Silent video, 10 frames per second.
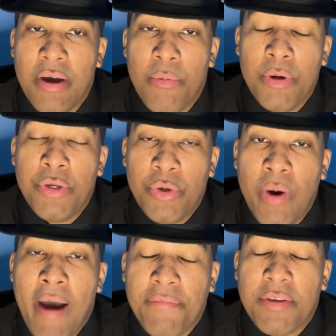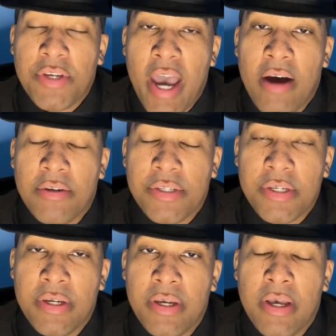We do have to challenge
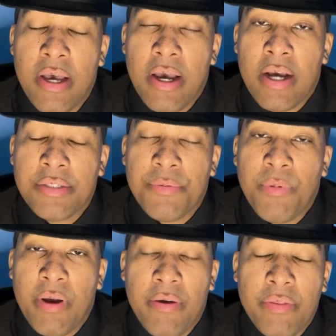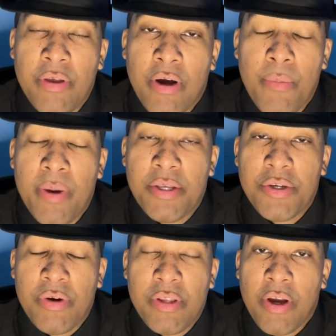it, because there could
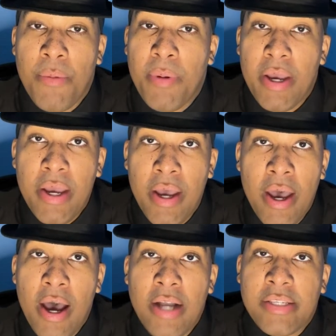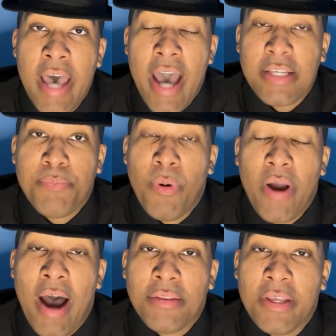be a
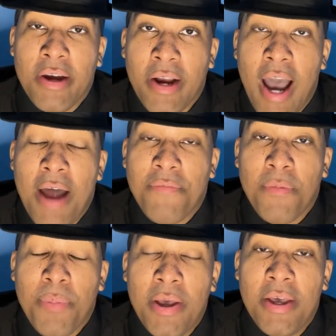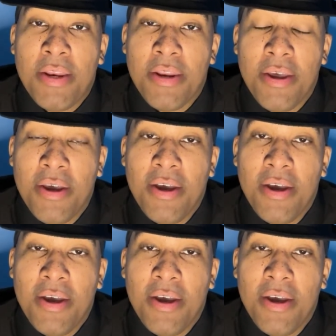textbook out there. God forbid.